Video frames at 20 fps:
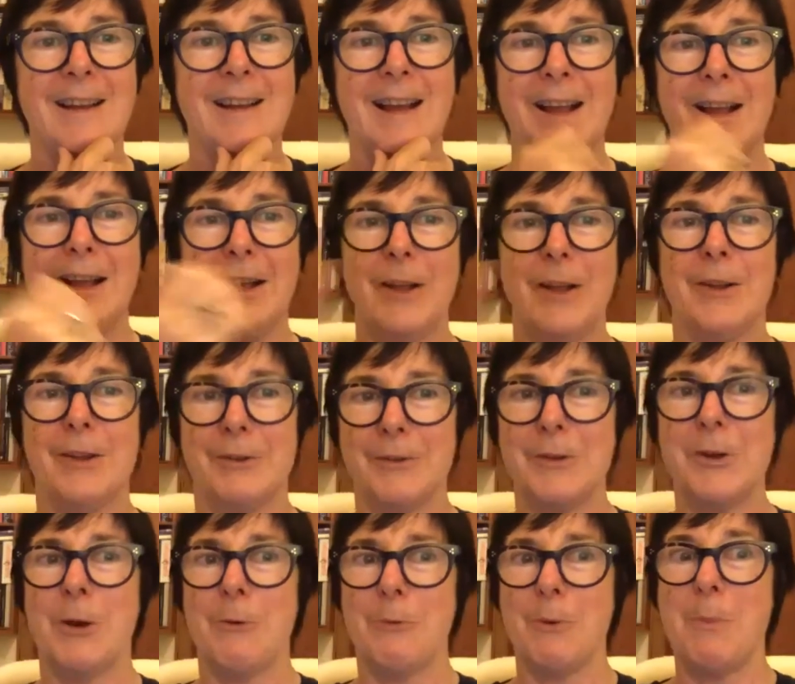Uh, you
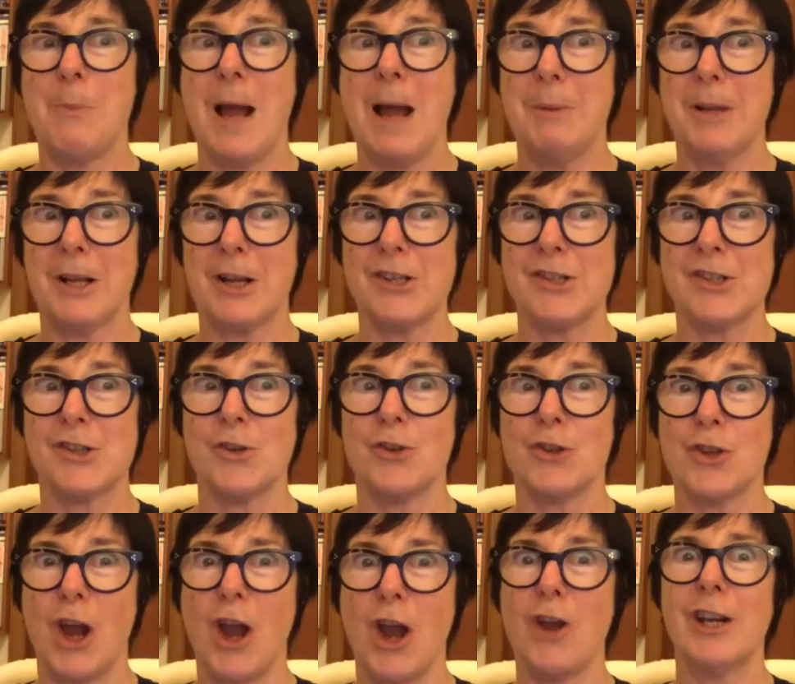know, Republicans who
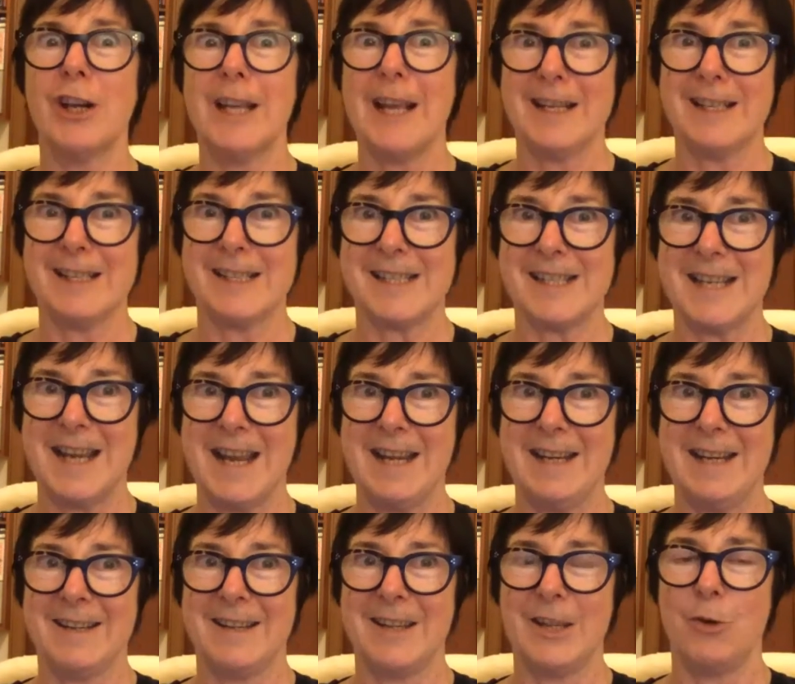totally
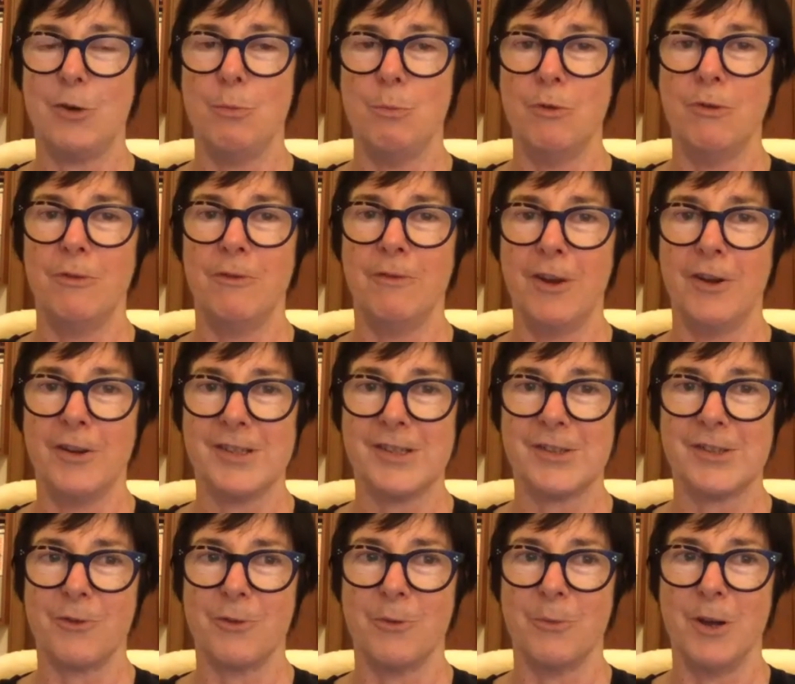understand that you move voters
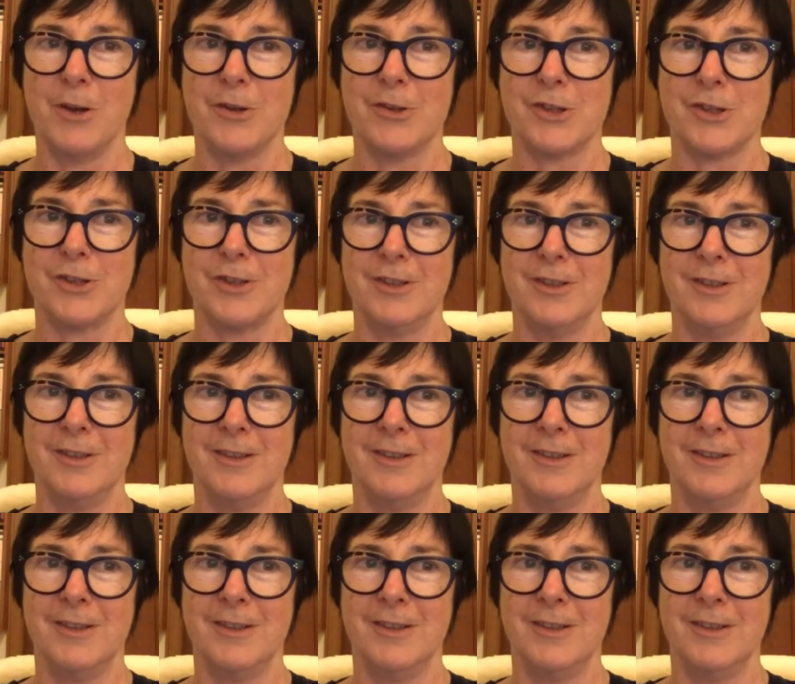through emotion,